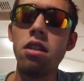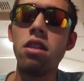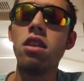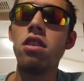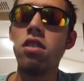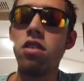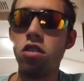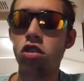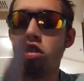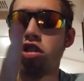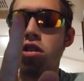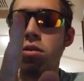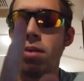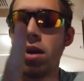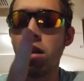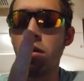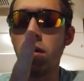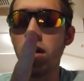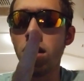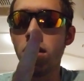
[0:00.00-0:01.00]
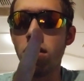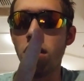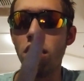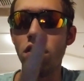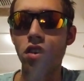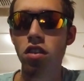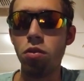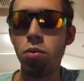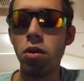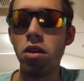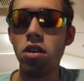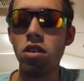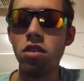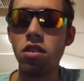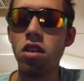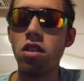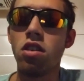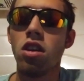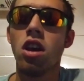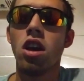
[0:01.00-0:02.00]
This is true, by the way, because I've experienced
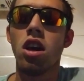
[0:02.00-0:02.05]
this.